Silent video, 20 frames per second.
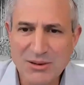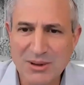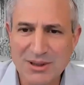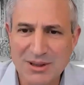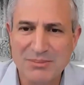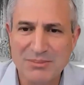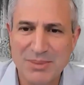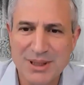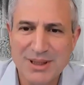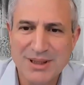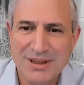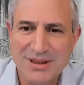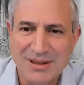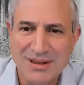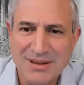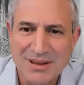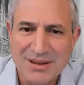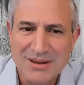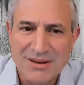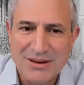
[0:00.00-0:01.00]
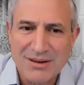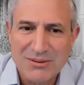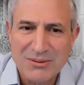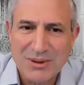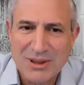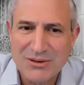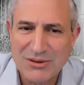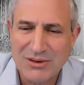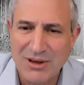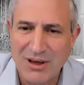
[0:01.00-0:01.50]
want to build on
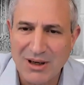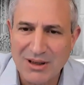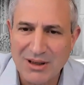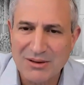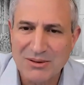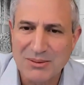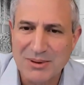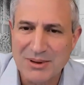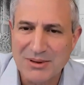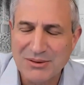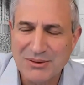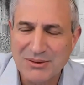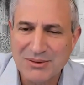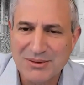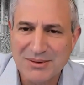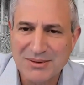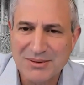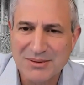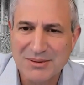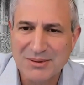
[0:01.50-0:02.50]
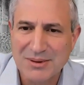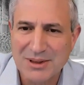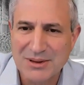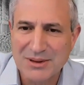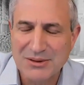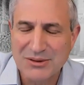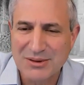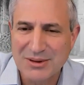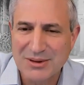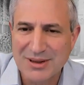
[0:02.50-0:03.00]
what Scott was
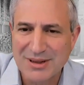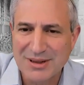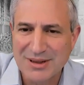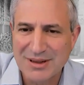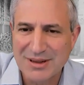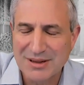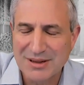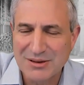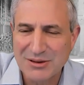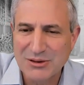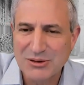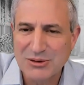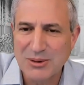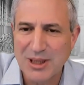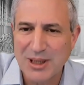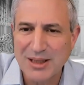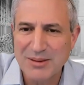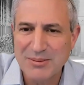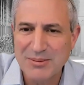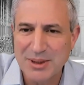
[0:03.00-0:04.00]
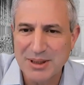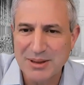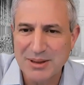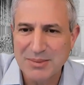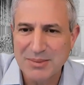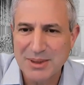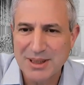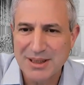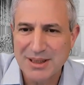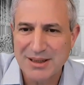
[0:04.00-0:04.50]

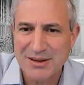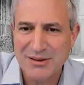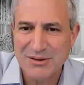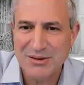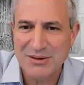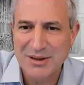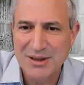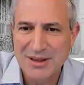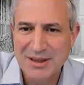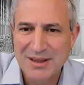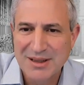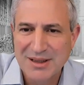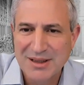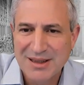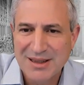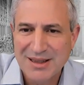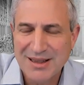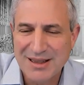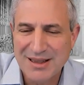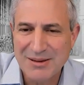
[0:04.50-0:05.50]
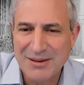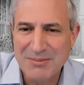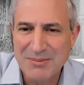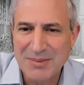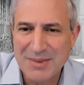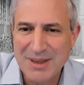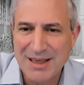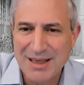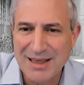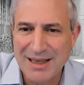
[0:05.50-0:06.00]
describing, because
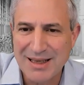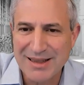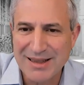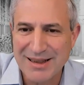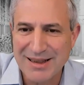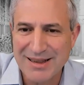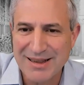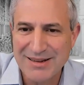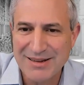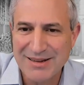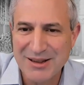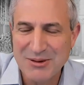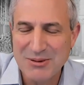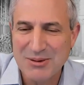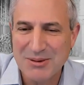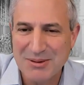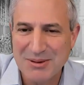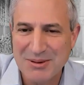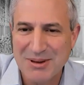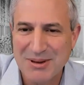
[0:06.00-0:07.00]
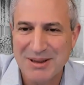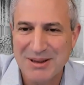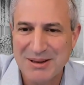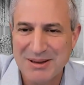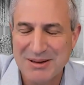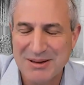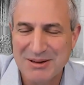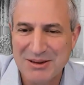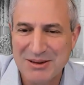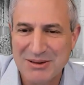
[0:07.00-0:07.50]
I think
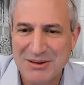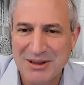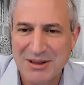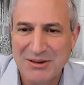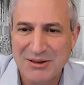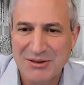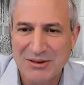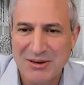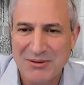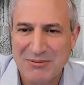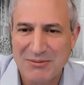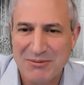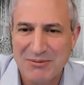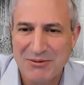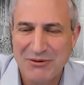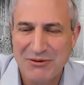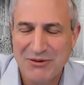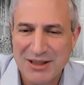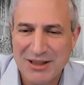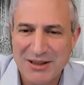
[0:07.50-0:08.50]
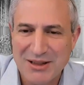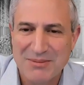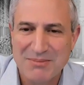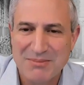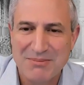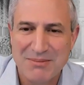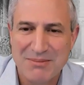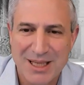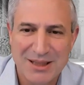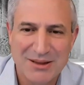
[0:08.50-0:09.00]
there's a
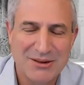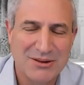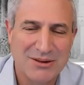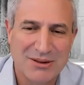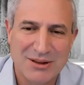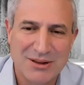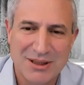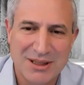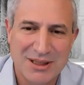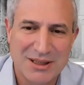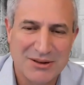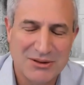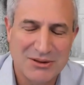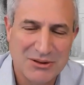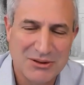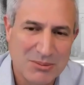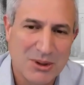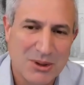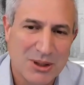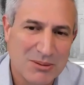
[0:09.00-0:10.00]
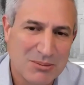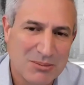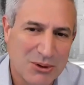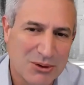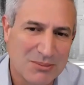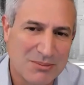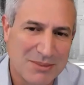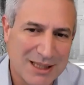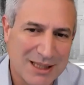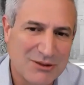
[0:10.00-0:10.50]
fundamentally super
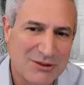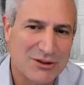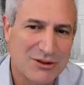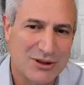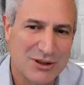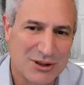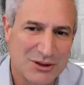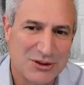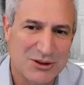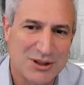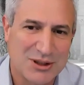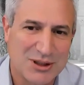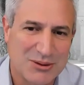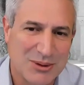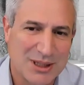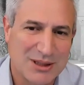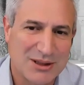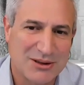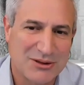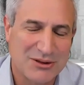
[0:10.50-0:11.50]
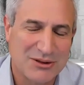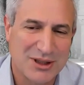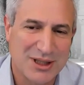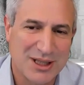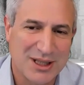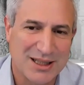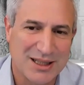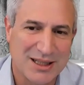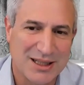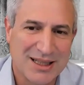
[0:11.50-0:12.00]
important message in what he's
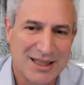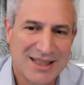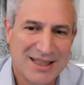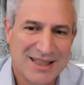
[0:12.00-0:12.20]
saying.